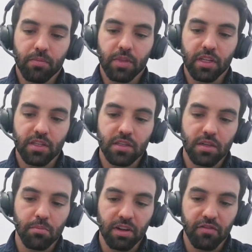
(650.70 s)
this
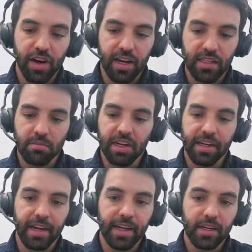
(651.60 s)
simplifies the
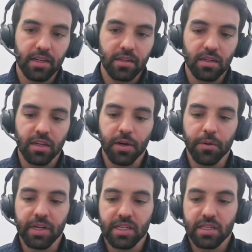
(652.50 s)
maintenance and
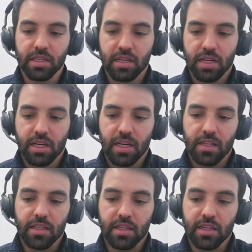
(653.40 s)
increase
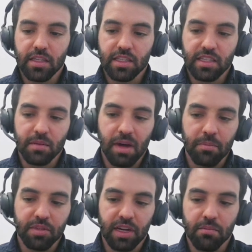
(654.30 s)
the system
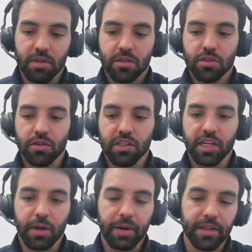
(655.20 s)
uptime. So
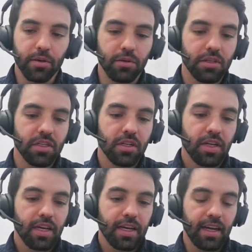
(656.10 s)
integrators
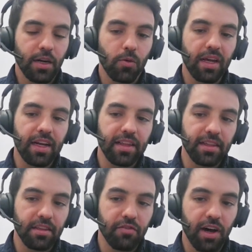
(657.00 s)
can quickly
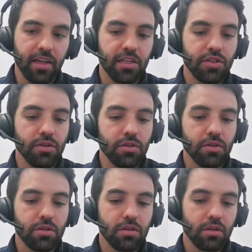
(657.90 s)
identify
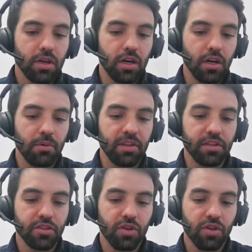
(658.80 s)
issues, reduce